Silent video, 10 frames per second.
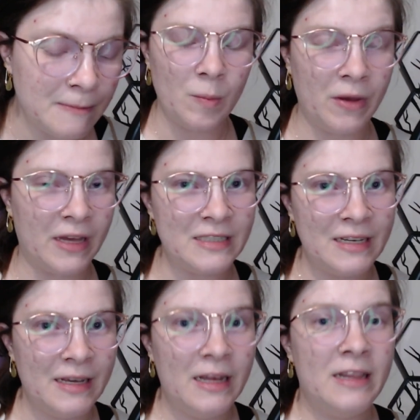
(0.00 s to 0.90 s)
but
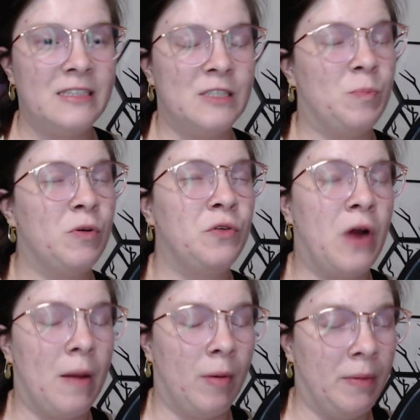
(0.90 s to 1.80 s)
this is
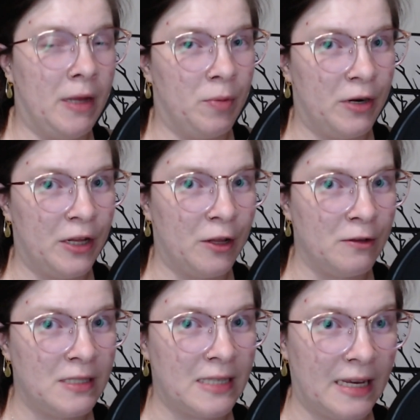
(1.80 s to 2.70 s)
probably a pretty
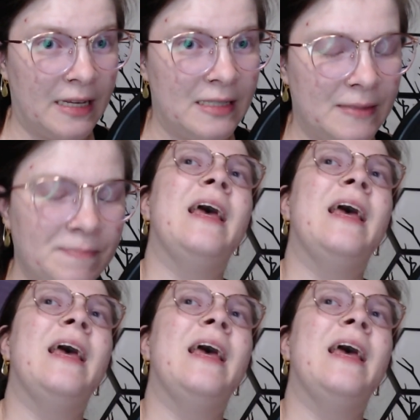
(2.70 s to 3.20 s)
close second.